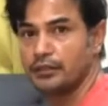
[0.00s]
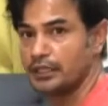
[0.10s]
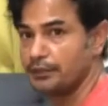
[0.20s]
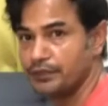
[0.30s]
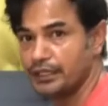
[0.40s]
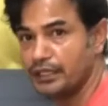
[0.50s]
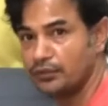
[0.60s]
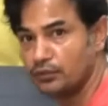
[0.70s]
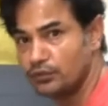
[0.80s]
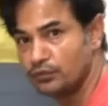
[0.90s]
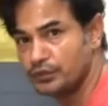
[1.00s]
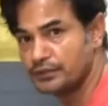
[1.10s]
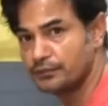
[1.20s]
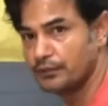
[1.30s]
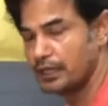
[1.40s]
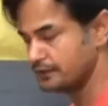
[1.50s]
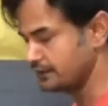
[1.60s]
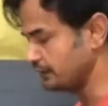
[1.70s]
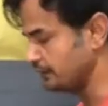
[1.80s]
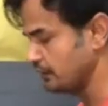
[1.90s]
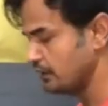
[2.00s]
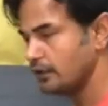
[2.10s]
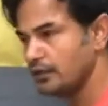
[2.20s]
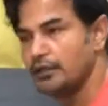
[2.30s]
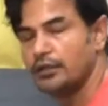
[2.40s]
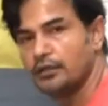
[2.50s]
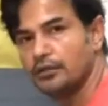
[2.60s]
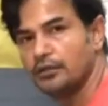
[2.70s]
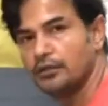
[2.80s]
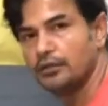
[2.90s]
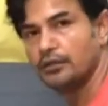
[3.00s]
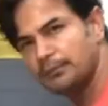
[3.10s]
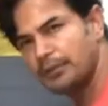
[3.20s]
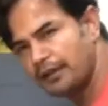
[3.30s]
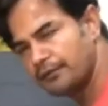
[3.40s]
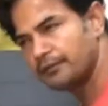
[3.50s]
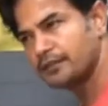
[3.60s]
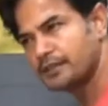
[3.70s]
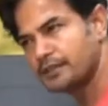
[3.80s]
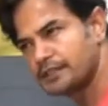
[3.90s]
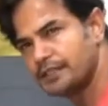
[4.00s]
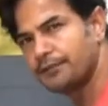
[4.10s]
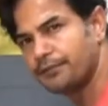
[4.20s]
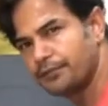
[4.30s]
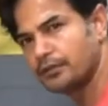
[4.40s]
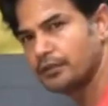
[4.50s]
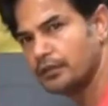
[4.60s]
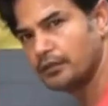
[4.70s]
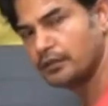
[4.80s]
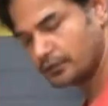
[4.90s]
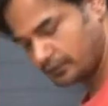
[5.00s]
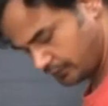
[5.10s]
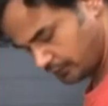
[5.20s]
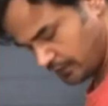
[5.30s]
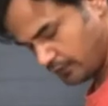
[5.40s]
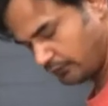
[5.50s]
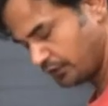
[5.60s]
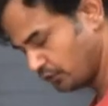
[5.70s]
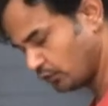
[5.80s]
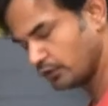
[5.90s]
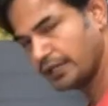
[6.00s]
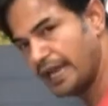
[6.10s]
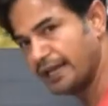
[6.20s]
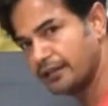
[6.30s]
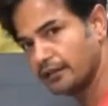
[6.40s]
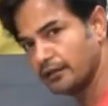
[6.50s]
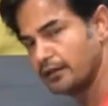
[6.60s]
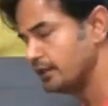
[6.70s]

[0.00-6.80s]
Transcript: If they cannot do this asana, okay, or some have stiff, the ankle.